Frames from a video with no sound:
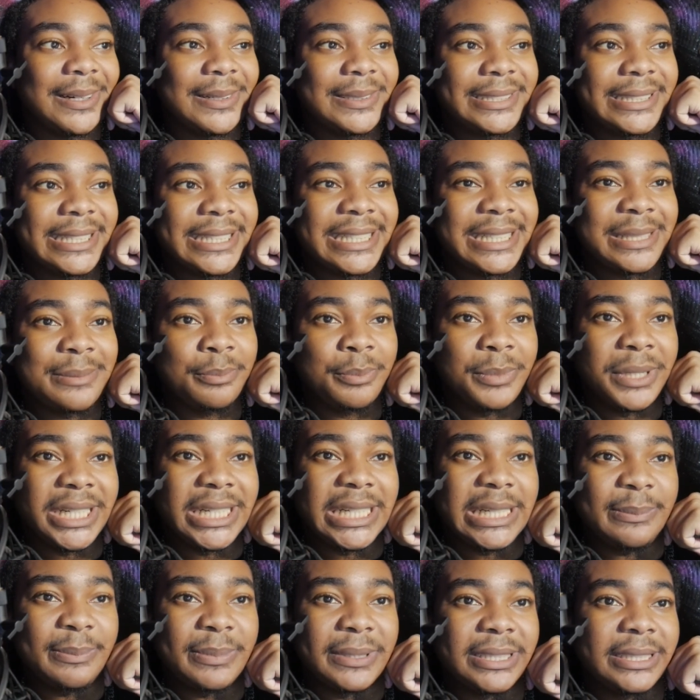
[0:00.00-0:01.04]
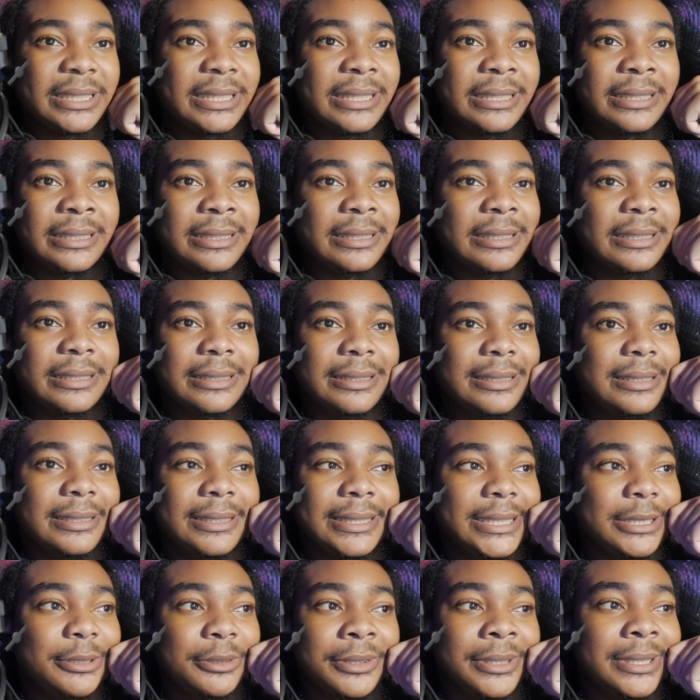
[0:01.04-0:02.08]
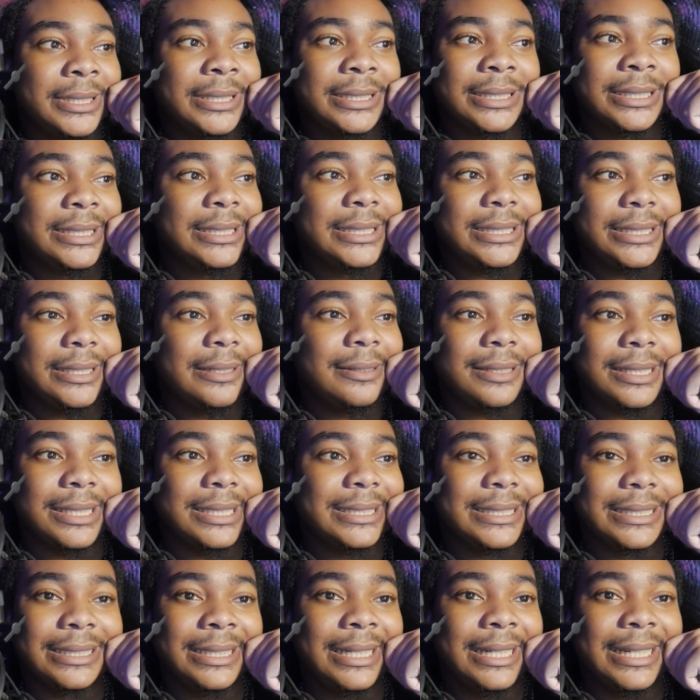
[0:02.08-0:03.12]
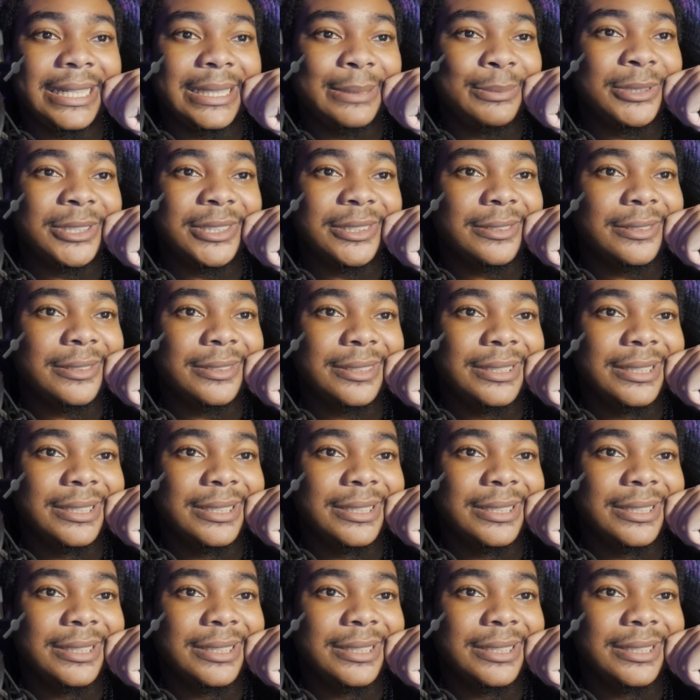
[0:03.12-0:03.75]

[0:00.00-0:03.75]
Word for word: I was thinking B, but nah. Square Enix, y'all gotta get an A, bro.